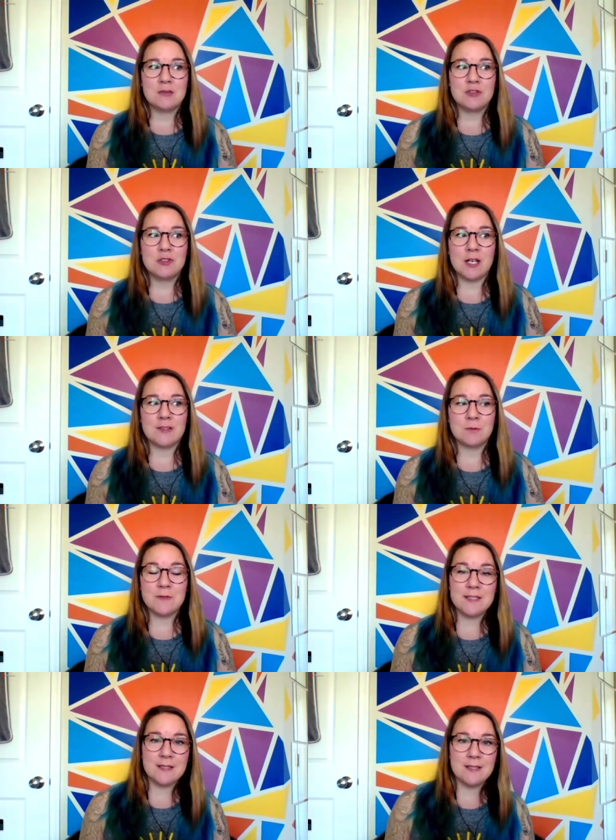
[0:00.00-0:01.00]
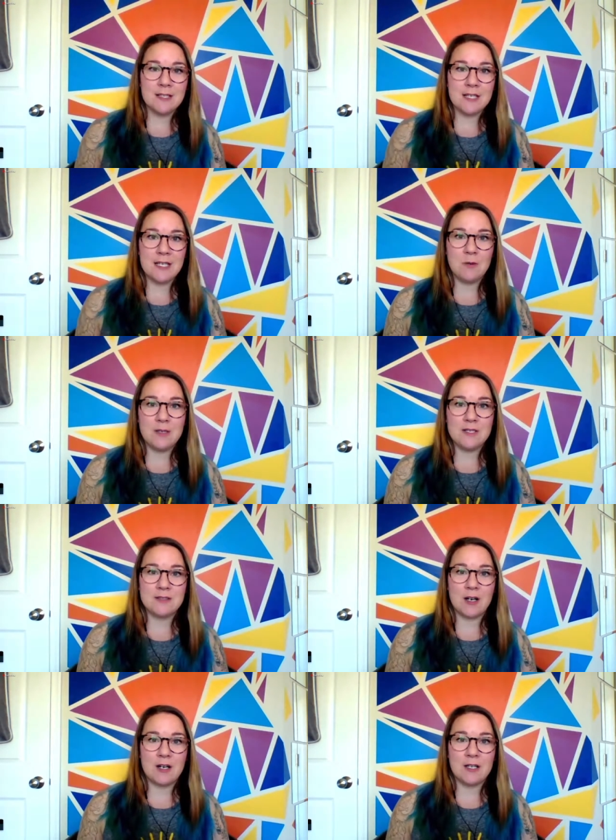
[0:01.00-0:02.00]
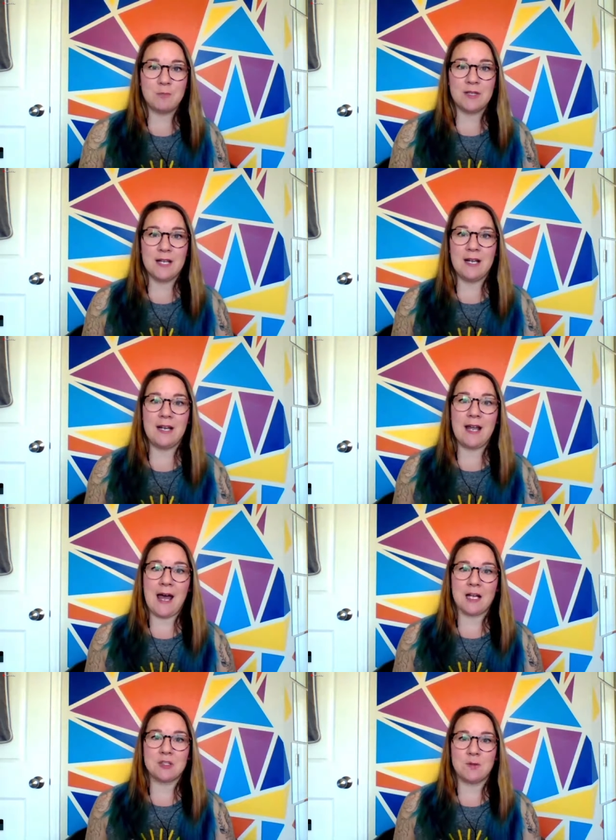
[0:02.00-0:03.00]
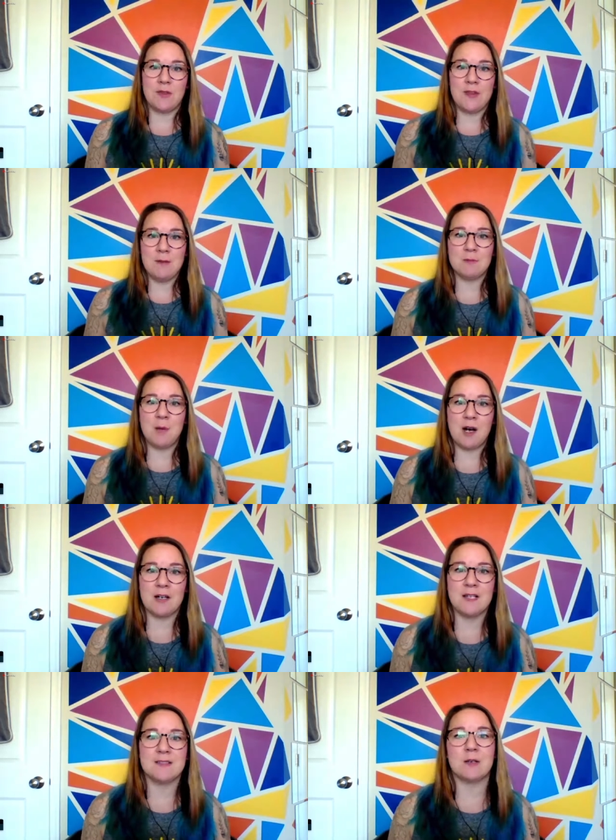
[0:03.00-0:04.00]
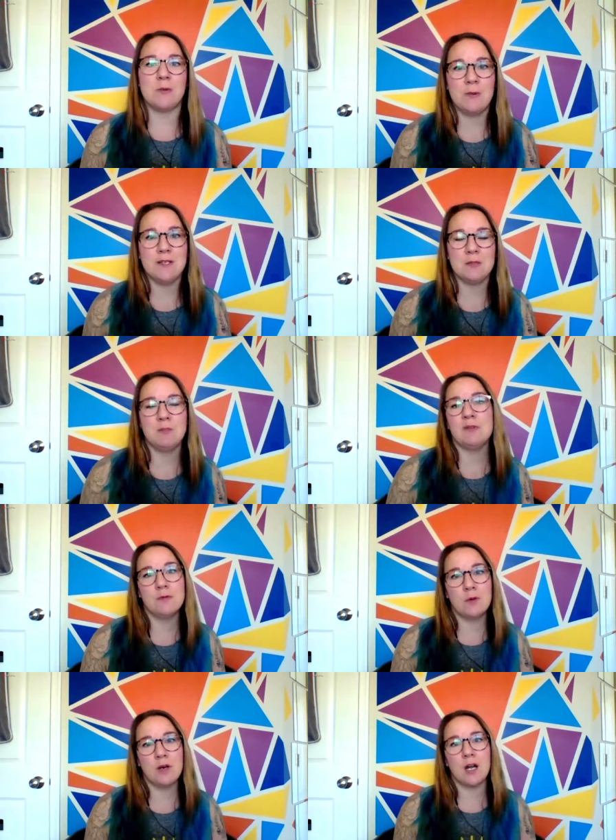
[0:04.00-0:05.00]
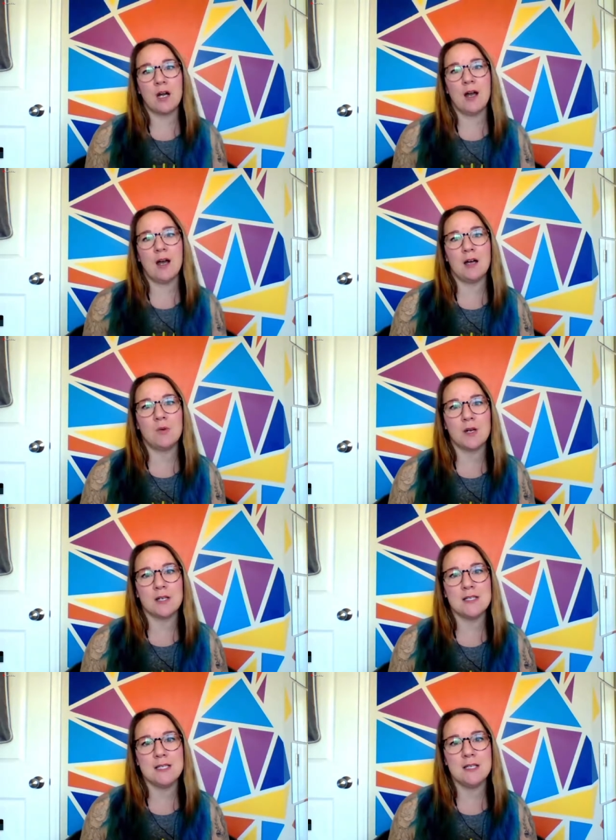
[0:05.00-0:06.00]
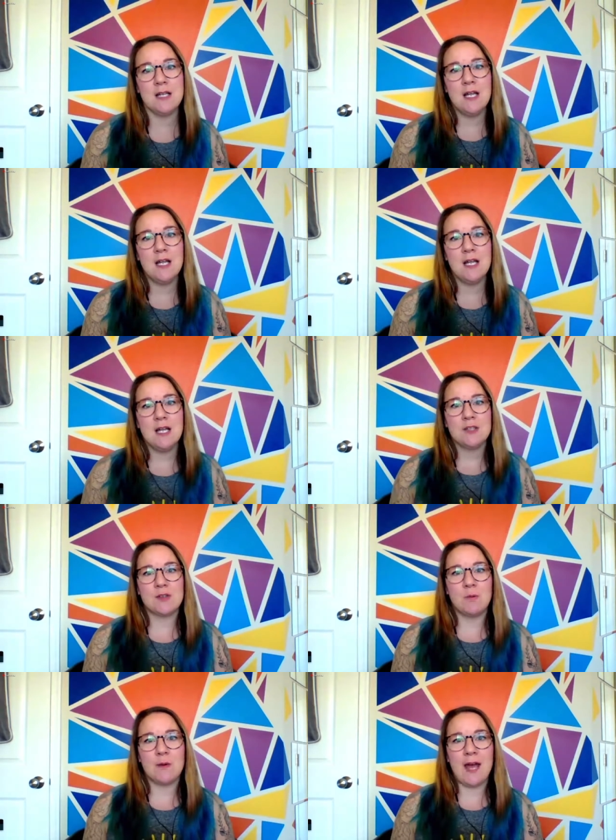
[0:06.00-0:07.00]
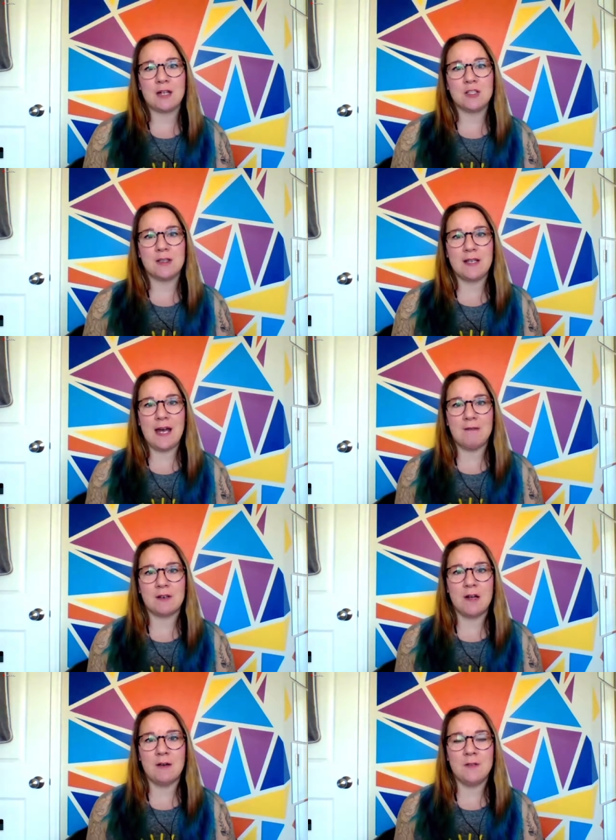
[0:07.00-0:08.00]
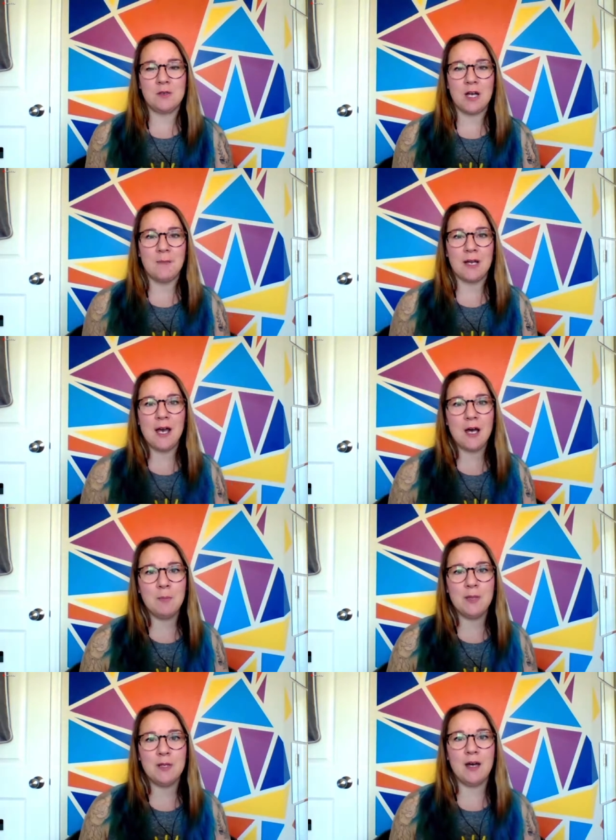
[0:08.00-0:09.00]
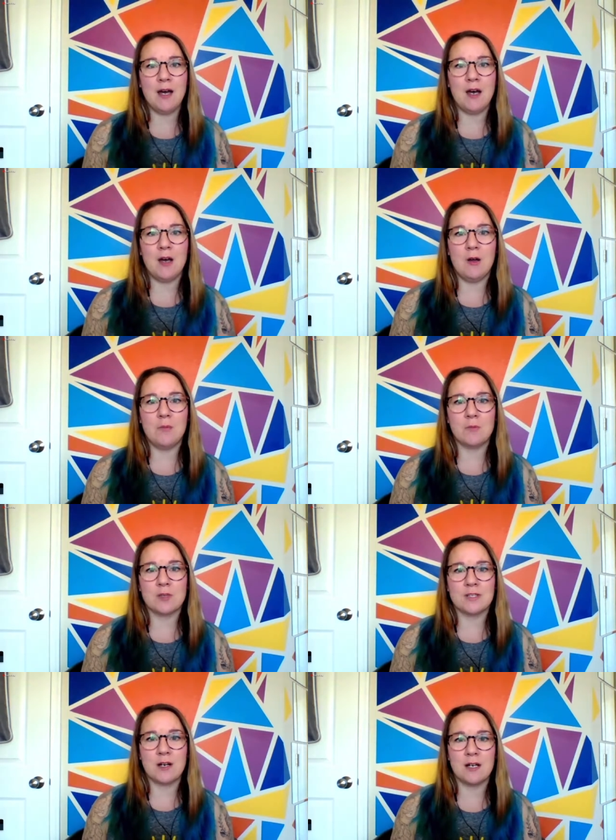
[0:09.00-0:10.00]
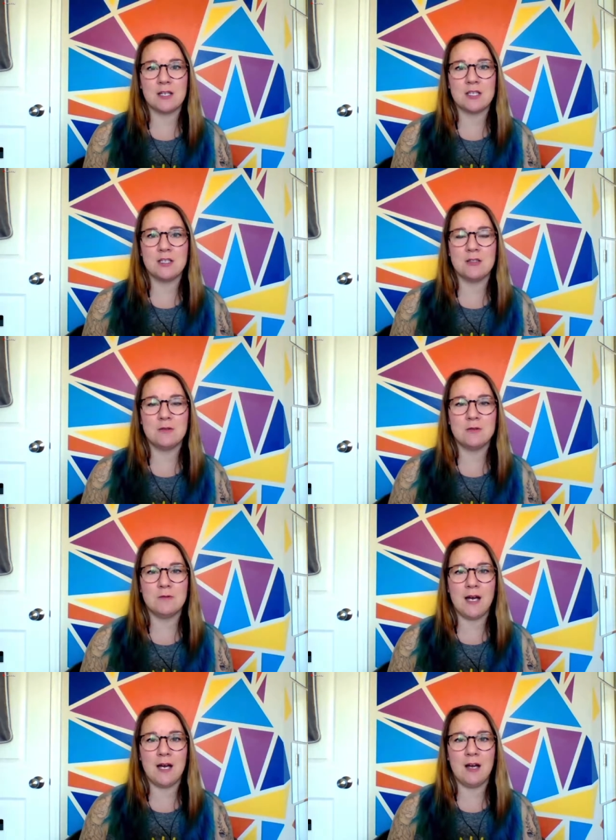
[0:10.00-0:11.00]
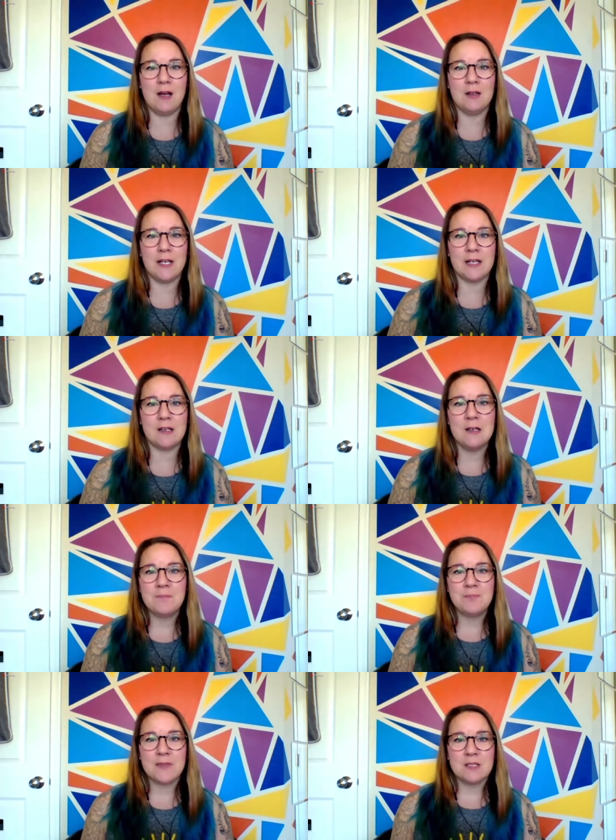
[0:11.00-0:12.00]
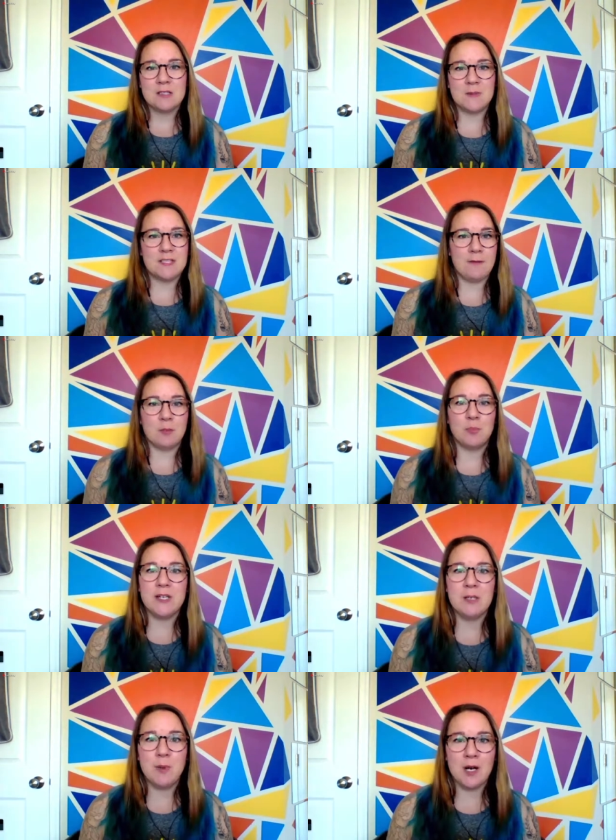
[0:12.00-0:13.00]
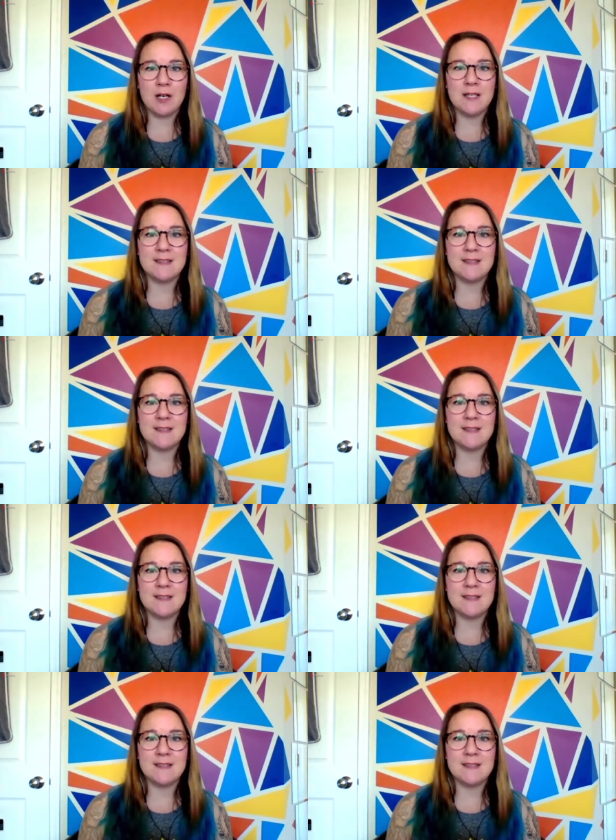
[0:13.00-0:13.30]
just recently we started planning actual themed parties like what we did before quarantine. So we actually have a few coming up. We're starting to do like specific breed parties